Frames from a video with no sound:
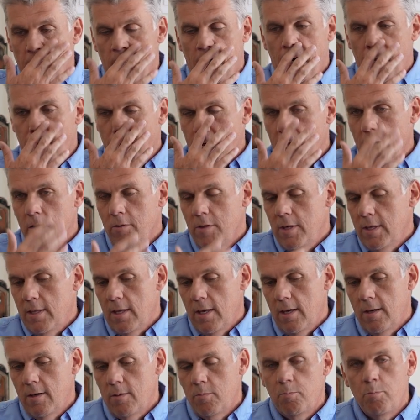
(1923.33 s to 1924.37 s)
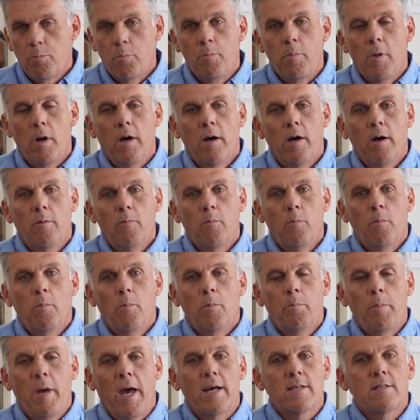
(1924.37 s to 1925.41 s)
I don't think they could
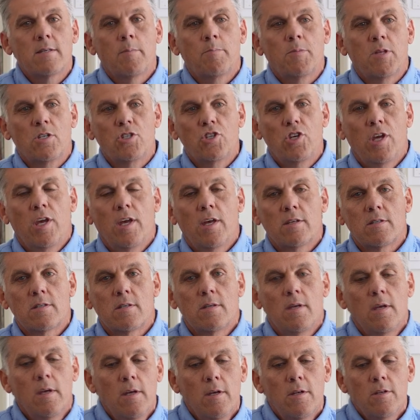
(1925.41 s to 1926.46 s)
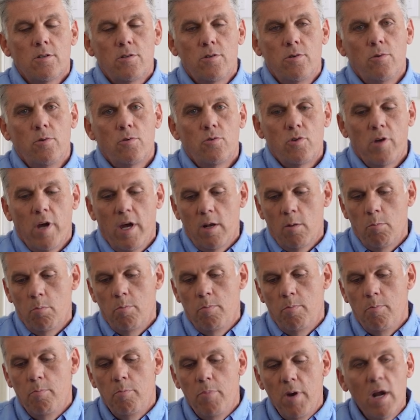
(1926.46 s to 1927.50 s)
pass up the chance to try
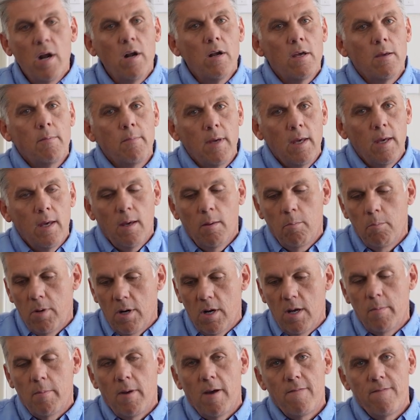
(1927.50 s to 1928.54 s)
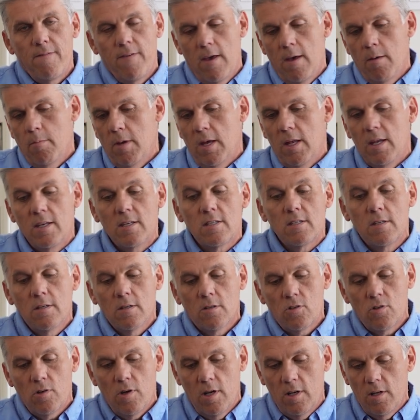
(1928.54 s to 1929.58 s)
to bury me and bury my family, and he's
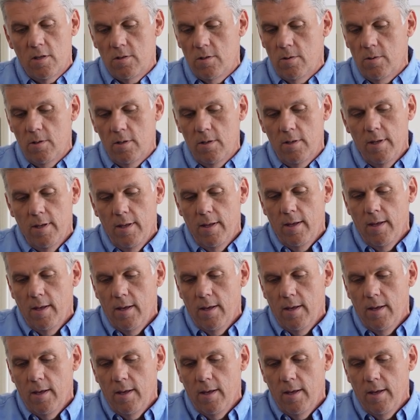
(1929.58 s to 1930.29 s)
still trying to do it